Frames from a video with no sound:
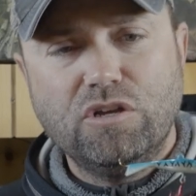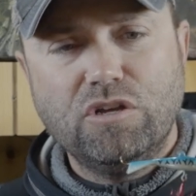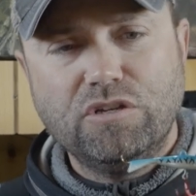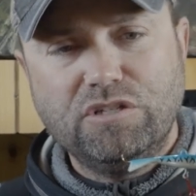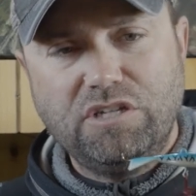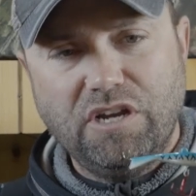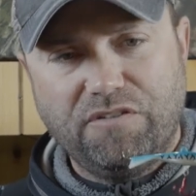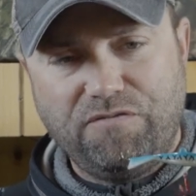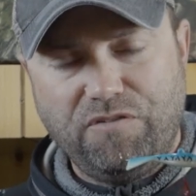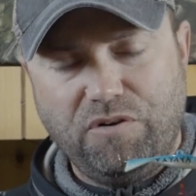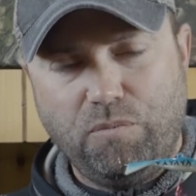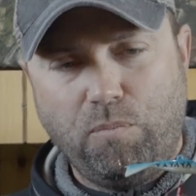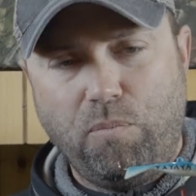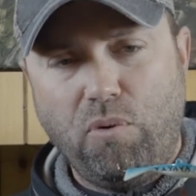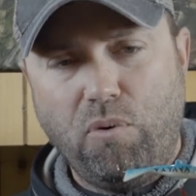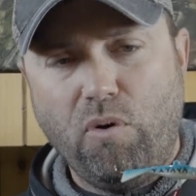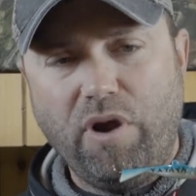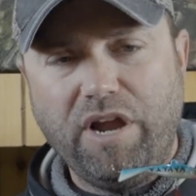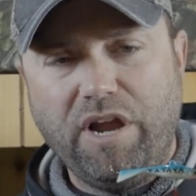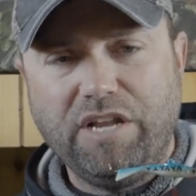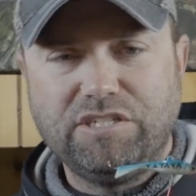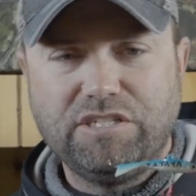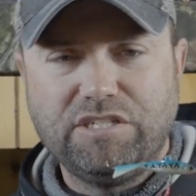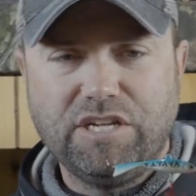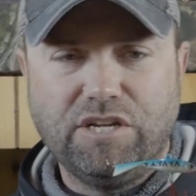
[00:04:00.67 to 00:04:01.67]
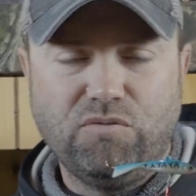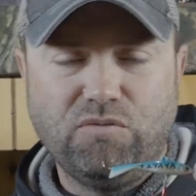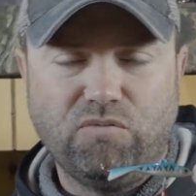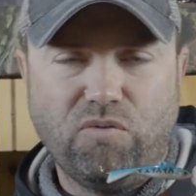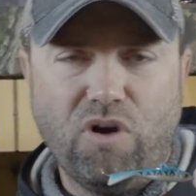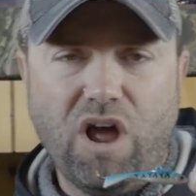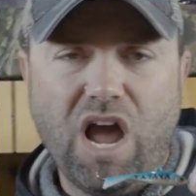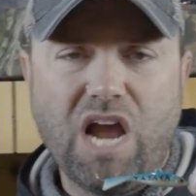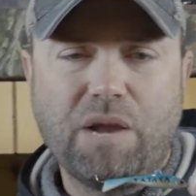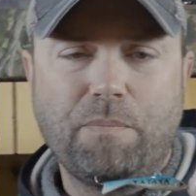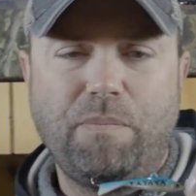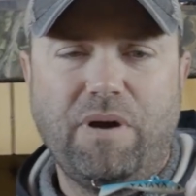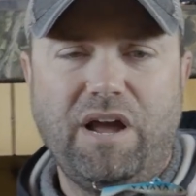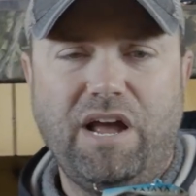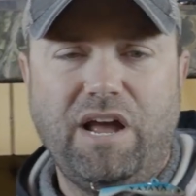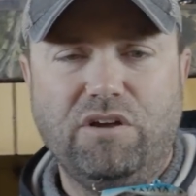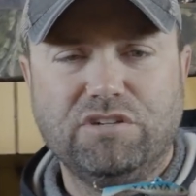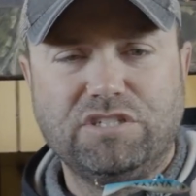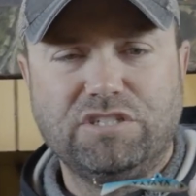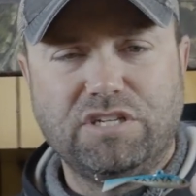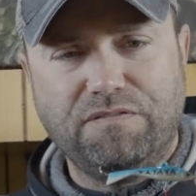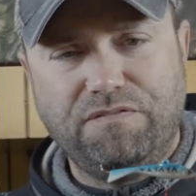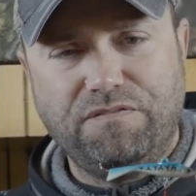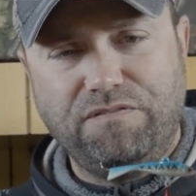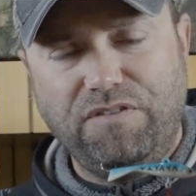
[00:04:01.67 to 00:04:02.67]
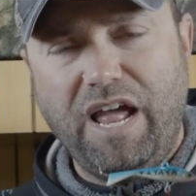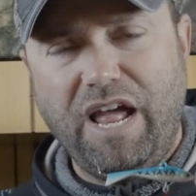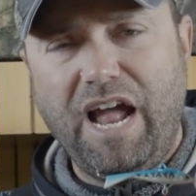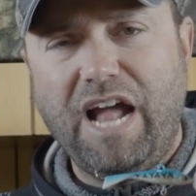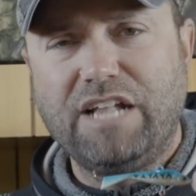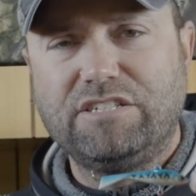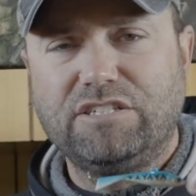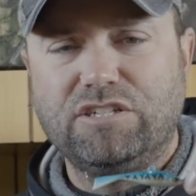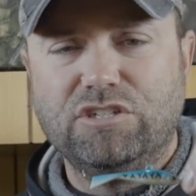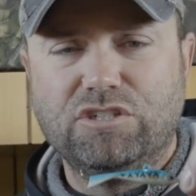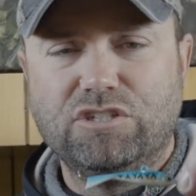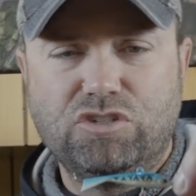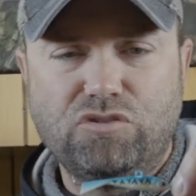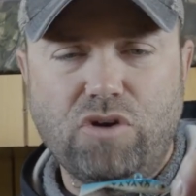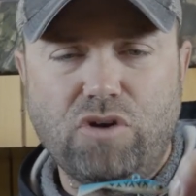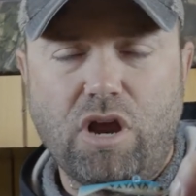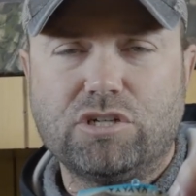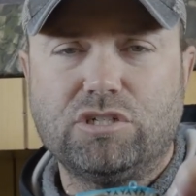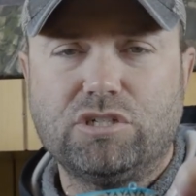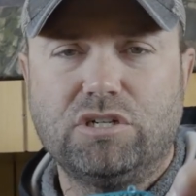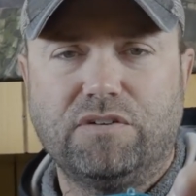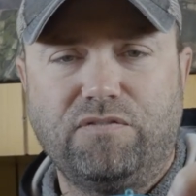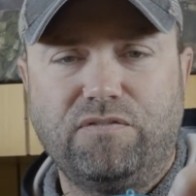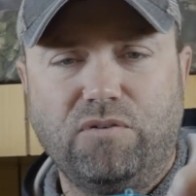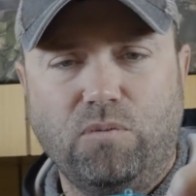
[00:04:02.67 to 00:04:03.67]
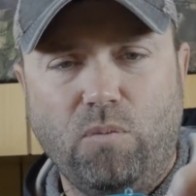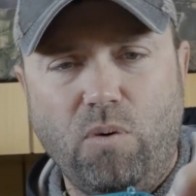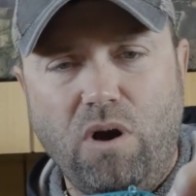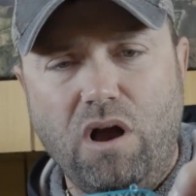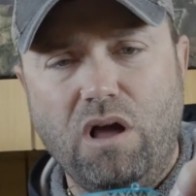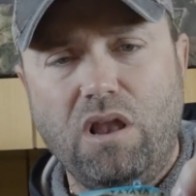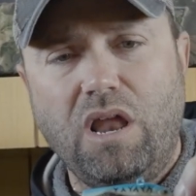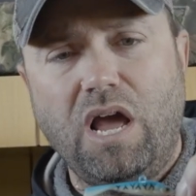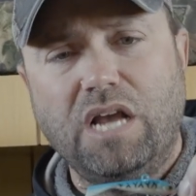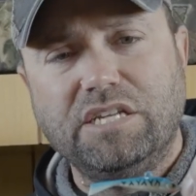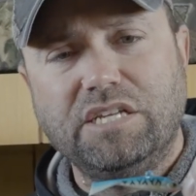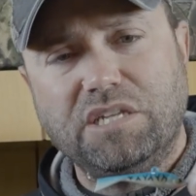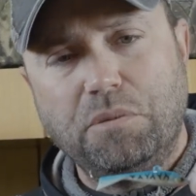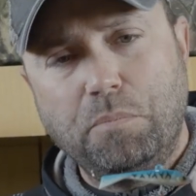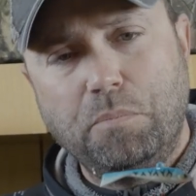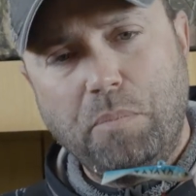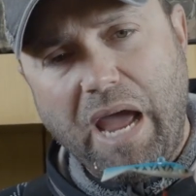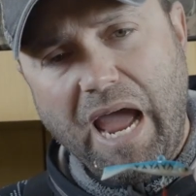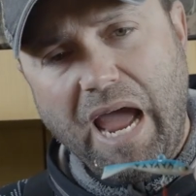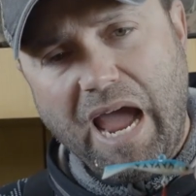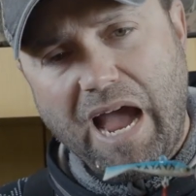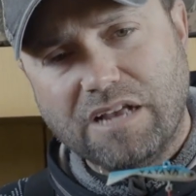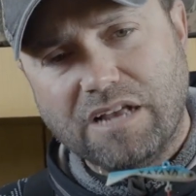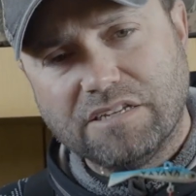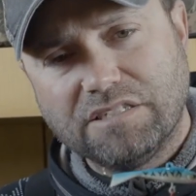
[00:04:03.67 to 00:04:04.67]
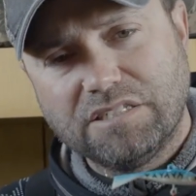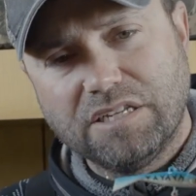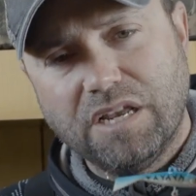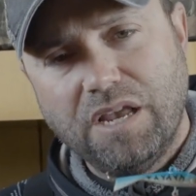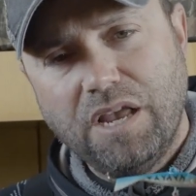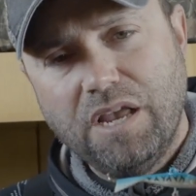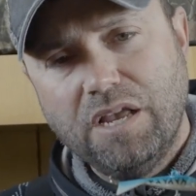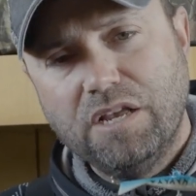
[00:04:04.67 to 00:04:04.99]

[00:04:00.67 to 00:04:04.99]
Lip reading: different points and rock piles and flats and structure for walleyes and bass.